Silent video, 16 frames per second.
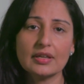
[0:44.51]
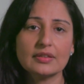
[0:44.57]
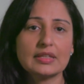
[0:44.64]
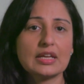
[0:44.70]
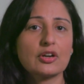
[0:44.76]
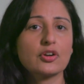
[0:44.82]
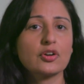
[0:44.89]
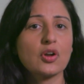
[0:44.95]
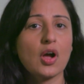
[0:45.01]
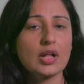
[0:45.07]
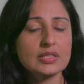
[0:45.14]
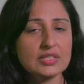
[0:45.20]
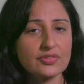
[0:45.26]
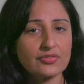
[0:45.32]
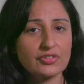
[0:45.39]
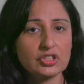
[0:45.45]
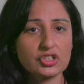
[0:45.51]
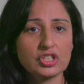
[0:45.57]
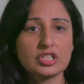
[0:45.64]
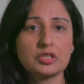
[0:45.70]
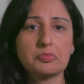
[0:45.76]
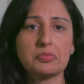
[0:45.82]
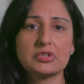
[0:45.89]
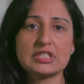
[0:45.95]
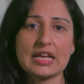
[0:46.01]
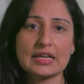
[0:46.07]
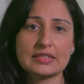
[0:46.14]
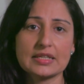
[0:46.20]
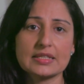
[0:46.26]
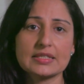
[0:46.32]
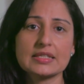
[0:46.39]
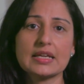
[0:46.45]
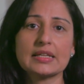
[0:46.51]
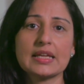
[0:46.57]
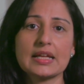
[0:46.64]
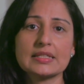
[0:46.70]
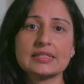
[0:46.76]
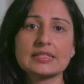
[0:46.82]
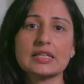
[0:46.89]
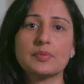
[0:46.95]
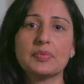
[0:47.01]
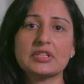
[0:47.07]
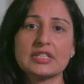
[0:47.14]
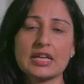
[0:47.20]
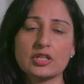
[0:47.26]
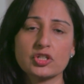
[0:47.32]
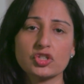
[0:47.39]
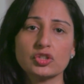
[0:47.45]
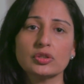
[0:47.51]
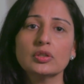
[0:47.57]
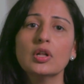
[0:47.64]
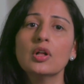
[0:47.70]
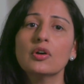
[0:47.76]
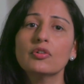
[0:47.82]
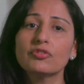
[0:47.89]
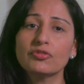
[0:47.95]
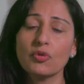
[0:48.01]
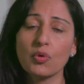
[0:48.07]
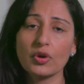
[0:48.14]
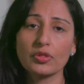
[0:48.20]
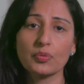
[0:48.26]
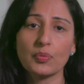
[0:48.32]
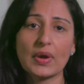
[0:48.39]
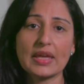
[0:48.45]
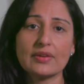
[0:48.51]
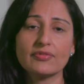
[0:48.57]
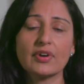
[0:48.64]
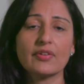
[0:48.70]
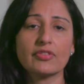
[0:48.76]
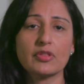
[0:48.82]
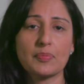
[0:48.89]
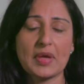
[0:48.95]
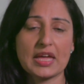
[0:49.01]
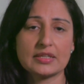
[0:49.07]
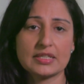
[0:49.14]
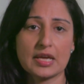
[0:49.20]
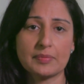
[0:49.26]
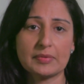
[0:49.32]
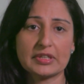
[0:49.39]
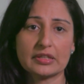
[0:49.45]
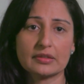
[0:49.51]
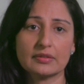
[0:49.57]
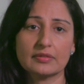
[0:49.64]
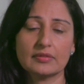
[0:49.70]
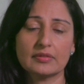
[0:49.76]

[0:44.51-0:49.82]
they are not sufficient to protect us against a potential fourth wave of the pandemic.